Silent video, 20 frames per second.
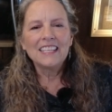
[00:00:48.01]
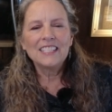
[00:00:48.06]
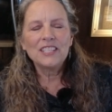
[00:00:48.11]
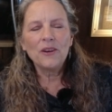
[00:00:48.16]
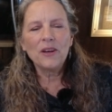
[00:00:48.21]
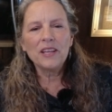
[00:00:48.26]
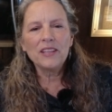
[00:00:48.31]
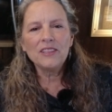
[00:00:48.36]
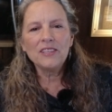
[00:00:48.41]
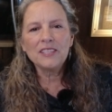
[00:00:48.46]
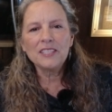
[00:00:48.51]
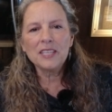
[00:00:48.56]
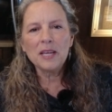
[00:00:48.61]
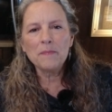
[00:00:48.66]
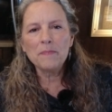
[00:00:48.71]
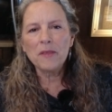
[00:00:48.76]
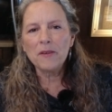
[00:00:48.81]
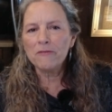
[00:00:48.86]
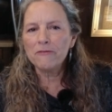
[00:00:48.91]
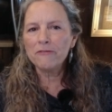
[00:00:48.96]
So I looked
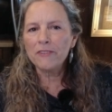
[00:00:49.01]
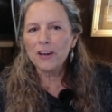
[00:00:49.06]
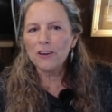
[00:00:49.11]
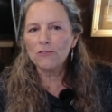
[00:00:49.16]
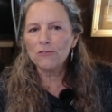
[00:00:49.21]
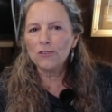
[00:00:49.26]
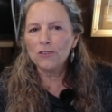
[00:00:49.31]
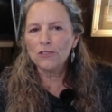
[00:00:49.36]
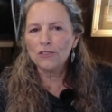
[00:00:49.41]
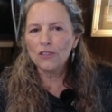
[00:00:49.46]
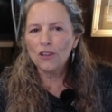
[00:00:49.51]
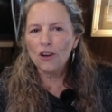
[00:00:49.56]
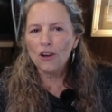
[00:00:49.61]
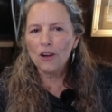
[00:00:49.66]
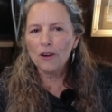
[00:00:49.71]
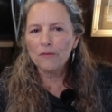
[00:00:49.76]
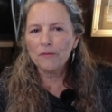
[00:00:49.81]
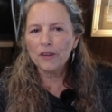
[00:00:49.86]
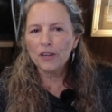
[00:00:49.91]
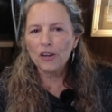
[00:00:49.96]
up the federal
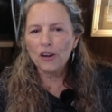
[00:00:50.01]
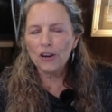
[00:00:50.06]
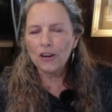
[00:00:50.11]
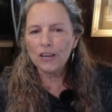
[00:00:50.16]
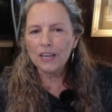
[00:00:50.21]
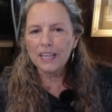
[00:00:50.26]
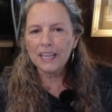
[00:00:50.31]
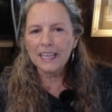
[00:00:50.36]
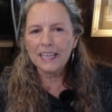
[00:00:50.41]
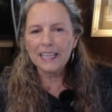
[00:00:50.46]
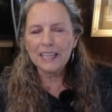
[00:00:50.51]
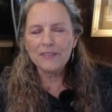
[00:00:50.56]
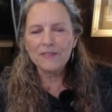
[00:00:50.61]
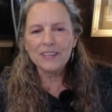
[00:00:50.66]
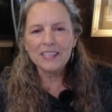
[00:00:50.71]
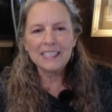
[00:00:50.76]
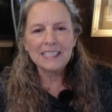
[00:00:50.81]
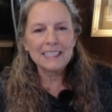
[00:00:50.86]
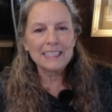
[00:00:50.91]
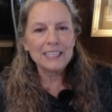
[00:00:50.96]
law regarding
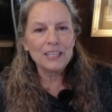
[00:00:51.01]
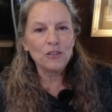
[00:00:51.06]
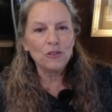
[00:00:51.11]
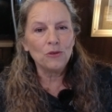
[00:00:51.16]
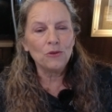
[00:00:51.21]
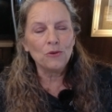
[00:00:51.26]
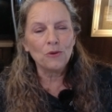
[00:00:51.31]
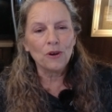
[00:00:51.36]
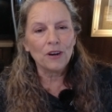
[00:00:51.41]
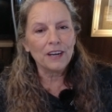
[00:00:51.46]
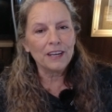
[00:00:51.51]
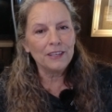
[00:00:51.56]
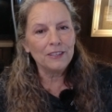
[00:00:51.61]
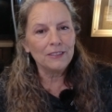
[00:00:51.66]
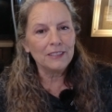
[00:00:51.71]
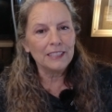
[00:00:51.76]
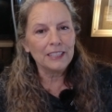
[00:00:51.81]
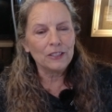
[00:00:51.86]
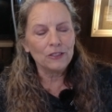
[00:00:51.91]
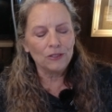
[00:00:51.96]
if it's legal or
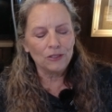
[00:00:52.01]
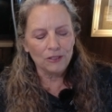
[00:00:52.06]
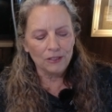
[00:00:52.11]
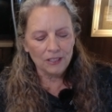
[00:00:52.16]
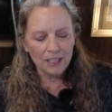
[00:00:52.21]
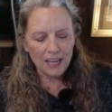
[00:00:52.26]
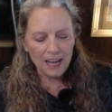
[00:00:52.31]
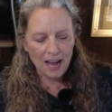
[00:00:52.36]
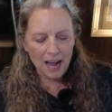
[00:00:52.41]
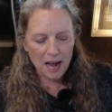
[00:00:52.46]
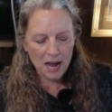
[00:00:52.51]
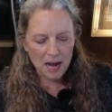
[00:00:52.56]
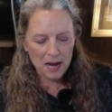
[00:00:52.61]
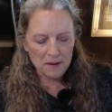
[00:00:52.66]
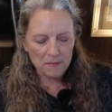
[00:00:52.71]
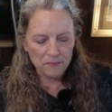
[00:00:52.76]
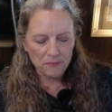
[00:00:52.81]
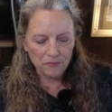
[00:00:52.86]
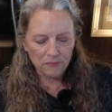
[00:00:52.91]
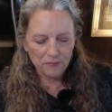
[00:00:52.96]
illegal
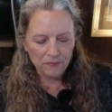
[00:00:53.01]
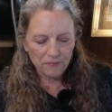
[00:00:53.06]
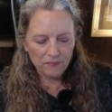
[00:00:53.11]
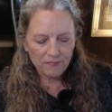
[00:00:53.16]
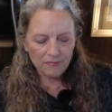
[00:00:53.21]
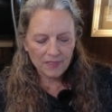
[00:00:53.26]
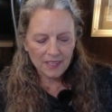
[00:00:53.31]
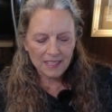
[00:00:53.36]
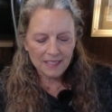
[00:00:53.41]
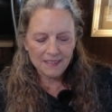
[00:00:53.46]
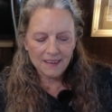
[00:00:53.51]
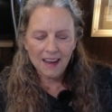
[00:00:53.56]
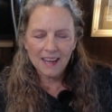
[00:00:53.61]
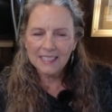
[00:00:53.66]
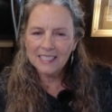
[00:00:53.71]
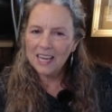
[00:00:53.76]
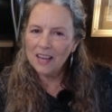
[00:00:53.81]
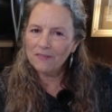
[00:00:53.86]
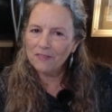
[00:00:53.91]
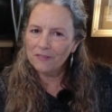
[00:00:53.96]

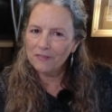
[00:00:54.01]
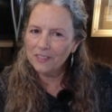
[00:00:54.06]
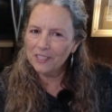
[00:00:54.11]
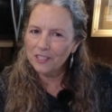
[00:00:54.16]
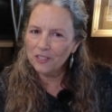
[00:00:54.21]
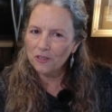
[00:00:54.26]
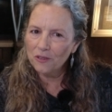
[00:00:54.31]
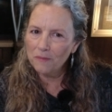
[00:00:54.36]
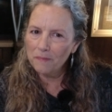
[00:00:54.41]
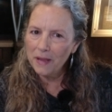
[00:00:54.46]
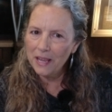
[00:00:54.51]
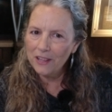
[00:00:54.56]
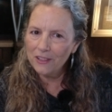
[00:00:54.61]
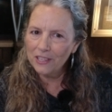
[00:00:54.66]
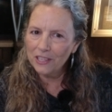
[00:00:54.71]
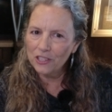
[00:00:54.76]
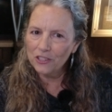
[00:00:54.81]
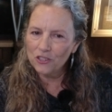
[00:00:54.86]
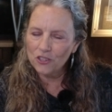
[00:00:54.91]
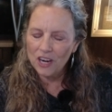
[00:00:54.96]
not to have a physical
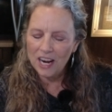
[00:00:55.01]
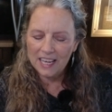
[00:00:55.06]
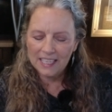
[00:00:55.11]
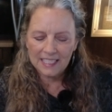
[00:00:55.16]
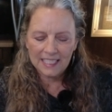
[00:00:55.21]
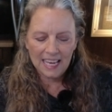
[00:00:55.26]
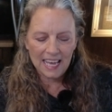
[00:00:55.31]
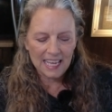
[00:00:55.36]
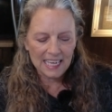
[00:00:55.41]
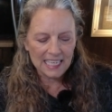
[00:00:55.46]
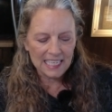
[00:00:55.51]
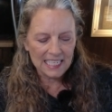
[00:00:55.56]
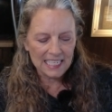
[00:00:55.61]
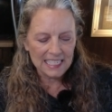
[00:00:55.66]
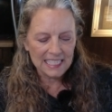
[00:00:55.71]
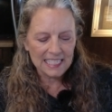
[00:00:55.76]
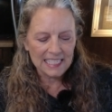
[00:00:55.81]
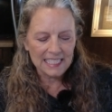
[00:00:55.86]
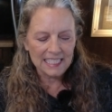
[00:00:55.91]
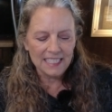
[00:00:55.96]
mailing address, and it
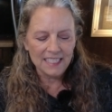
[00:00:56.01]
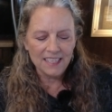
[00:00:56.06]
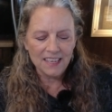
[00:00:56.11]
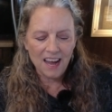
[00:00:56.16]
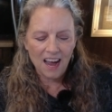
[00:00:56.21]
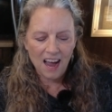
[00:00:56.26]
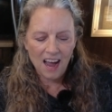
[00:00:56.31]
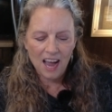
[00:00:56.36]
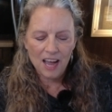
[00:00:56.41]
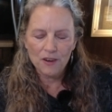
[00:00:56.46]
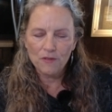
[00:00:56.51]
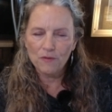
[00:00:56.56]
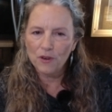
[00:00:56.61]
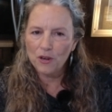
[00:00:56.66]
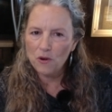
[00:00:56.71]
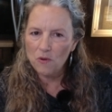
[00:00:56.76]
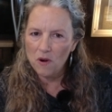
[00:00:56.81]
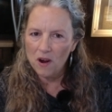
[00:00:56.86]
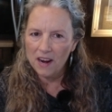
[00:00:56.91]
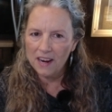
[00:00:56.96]
is not
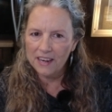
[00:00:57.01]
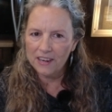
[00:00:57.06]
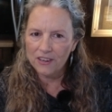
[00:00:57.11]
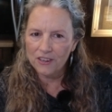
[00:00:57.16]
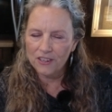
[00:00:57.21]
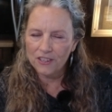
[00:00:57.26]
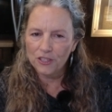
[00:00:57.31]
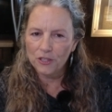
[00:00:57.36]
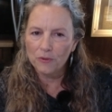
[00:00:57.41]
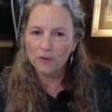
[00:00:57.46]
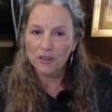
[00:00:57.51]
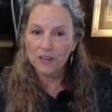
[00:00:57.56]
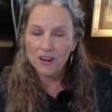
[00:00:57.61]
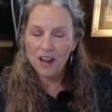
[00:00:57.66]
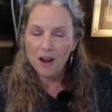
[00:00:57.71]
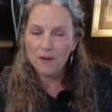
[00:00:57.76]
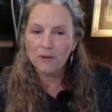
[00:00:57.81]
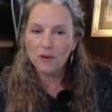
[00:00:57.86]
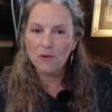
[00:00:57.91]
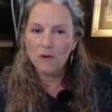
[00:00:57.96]
required. You are
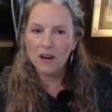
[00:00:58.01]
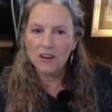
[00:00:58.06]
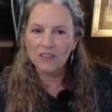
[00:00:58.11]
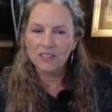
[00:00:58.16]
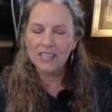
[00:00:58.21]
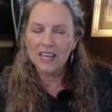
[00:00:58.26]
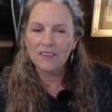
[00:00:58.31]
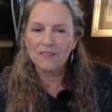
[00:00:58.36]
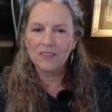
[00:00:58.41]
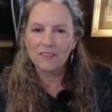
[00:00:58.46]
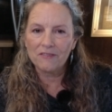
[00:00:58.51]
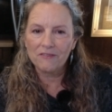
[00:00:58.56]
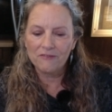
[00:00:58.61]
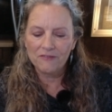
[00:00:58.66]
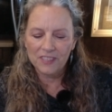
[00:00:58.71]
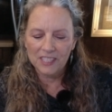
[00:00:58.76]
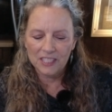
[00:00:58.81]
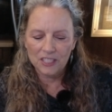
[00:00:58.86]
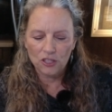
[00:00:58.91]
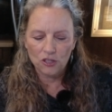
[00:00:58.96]
not required to have a
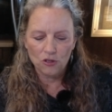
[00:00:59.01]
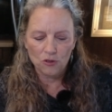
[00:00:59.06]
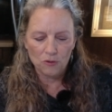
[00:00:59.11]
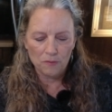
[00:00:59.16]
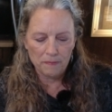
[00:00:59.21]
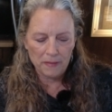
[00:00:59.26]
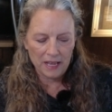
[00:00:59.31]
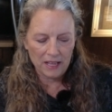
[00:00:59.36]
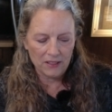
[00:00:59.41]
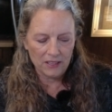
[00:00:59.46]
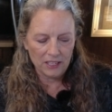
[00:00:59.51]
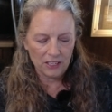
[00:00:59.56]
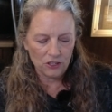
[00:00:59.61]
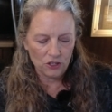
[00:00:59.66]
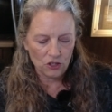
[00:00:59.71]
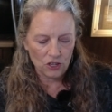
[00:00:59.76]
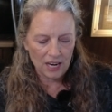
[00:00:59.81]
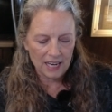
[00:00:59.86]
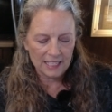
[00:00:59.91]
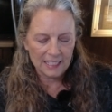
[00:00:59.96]
physical mailing
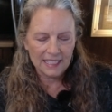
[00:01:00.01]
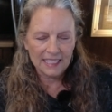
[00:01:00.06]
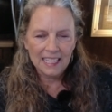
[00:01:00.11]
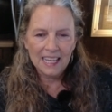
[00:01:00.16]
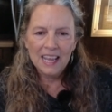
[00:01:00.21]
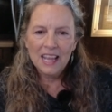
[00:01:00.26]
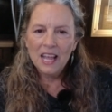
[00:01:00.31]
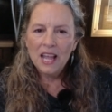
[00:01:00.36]
address.